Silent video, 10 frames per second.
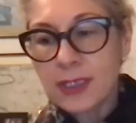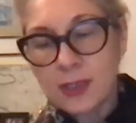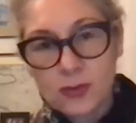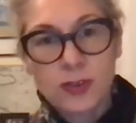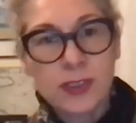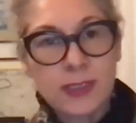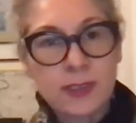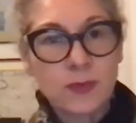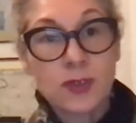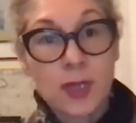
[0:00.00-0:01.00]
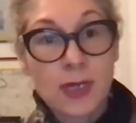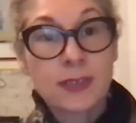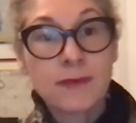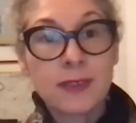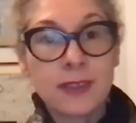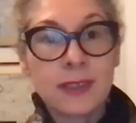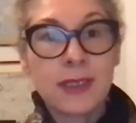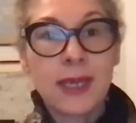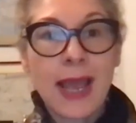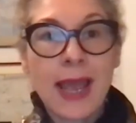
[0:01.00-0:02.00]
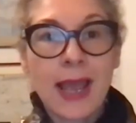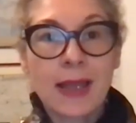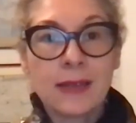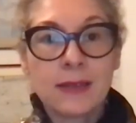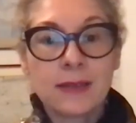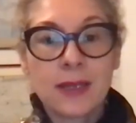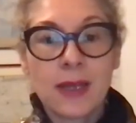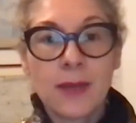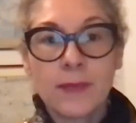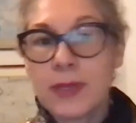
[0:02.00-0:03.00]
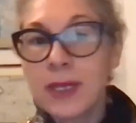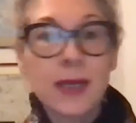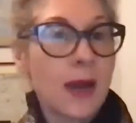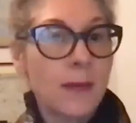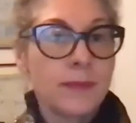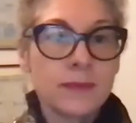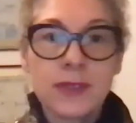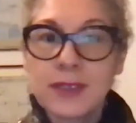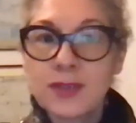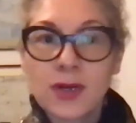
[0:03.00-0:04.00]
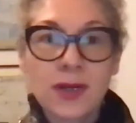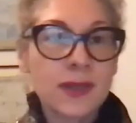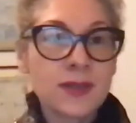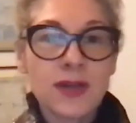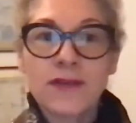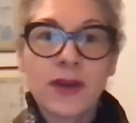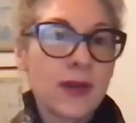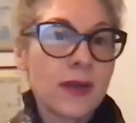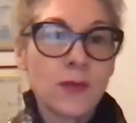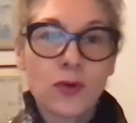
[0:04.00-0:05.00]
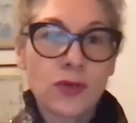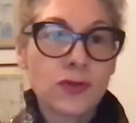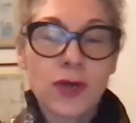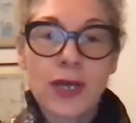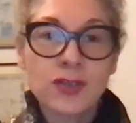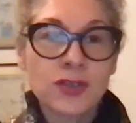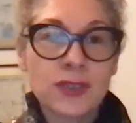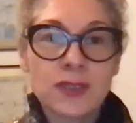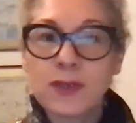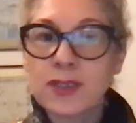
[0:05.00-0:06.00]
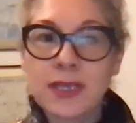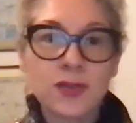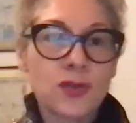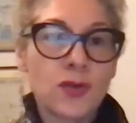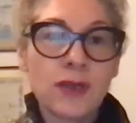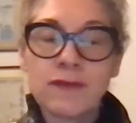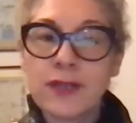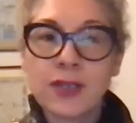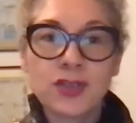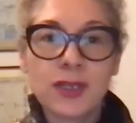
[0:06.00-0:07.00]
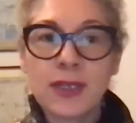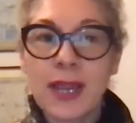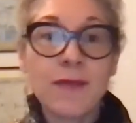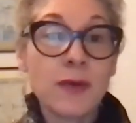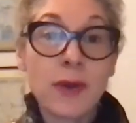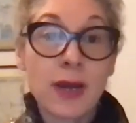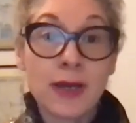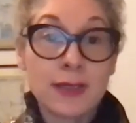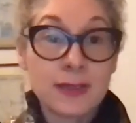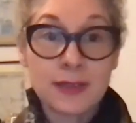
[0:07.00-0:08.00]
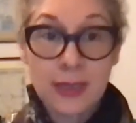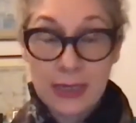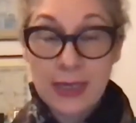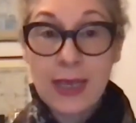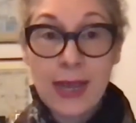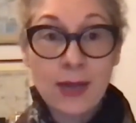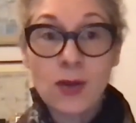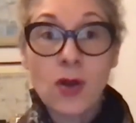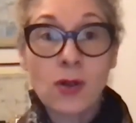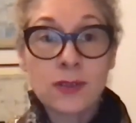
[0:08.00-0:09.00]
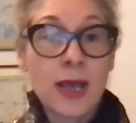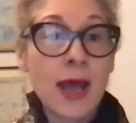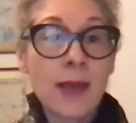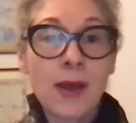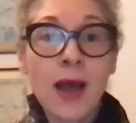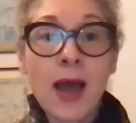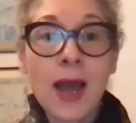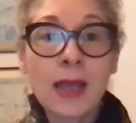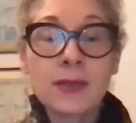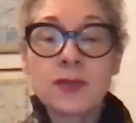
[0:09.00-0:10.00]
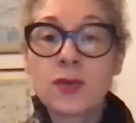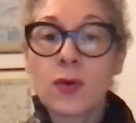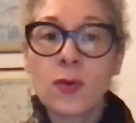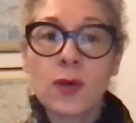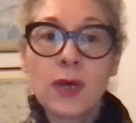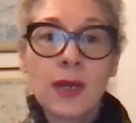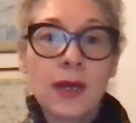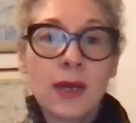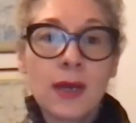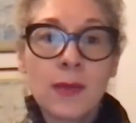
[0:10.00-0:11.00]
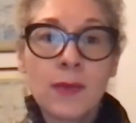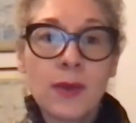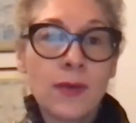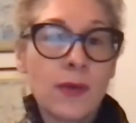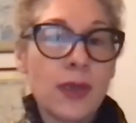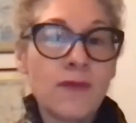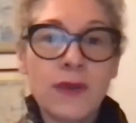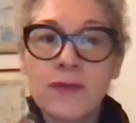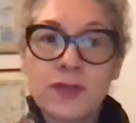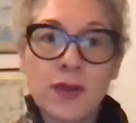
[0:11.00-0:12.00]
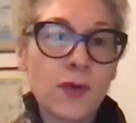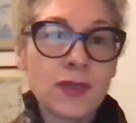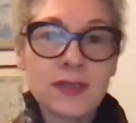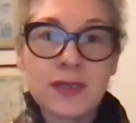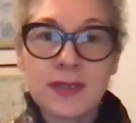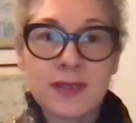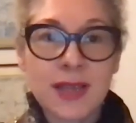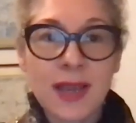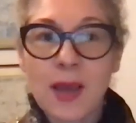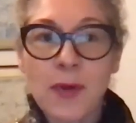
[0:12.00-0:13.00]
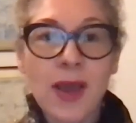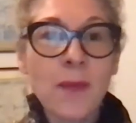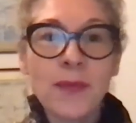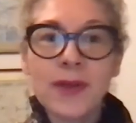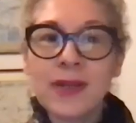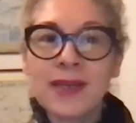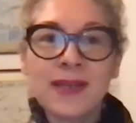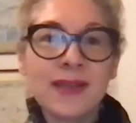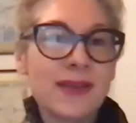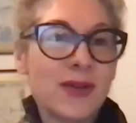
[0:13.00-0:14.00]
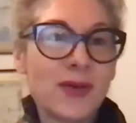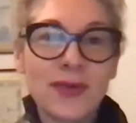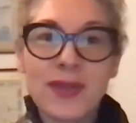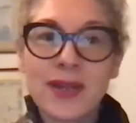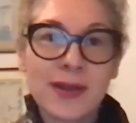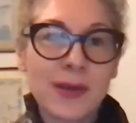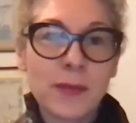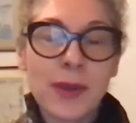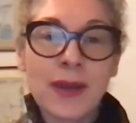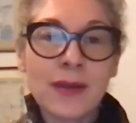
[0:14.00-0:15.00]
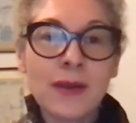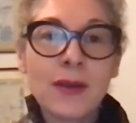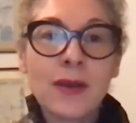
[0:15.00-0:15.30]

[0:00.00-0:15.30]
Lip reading: increase productivity and income? These are very important questions because, as you know, inflation everywhere is at an all-time high. So if someone is setting up a company, you know, their main